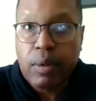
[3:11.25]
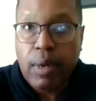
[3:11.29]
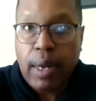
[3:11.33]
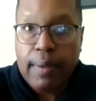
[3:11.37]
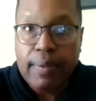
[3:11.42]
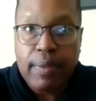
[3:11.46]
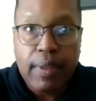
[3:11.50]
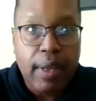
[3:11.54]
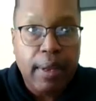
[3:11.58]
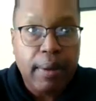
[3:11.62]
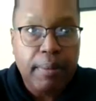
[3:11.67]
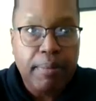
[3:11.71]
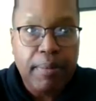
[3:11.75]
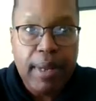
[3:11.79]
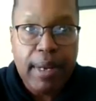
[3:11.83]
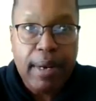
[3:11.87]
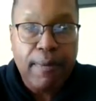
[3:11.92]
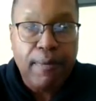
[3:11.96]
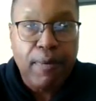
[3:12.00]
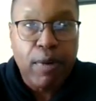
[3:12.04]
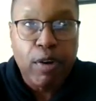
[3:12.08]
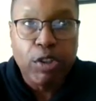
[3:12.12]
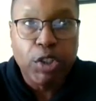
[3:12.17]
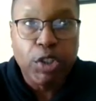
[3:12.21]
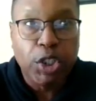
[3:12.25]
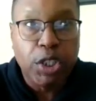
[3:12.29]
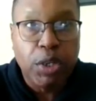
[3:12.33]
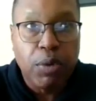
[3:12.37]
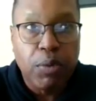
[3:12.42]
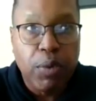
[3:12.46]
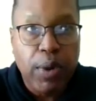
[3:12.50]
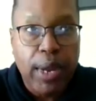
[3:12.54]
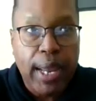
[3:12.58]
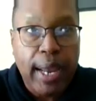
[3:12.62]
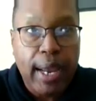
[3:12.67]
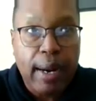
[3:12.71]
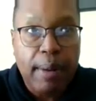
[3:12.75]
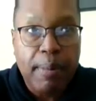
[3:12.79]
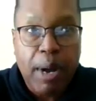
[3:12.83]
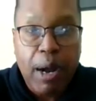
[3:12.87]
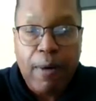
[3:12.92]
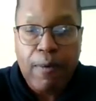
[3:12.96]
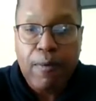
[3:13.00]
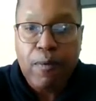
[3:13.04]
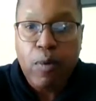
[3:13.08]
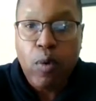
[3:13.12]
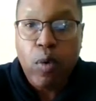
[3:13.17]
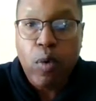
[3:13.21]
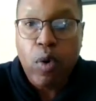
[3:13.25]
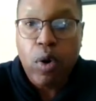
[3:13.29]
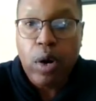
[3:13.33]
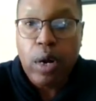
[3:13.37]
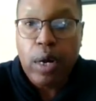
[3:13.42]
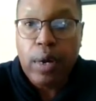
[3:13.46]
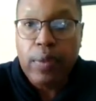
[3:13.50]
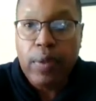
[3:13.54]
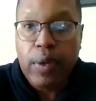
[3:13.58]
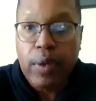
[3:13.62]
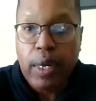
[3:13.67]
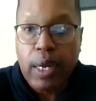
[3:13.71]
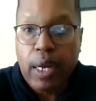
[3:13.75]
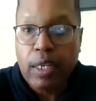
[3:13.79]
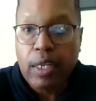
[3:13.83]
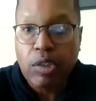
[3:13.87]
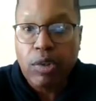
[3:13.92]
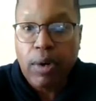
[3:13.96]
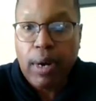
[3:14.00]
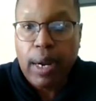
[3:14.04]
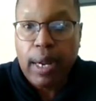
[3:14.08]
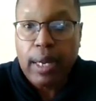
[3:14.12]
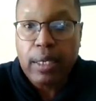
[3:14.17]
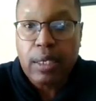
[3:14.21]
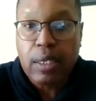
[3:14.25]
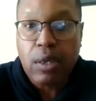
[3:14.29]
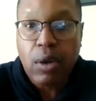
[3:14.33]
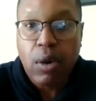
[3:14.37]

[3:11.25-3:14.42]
I think in the first year, we had about 4 other contracts.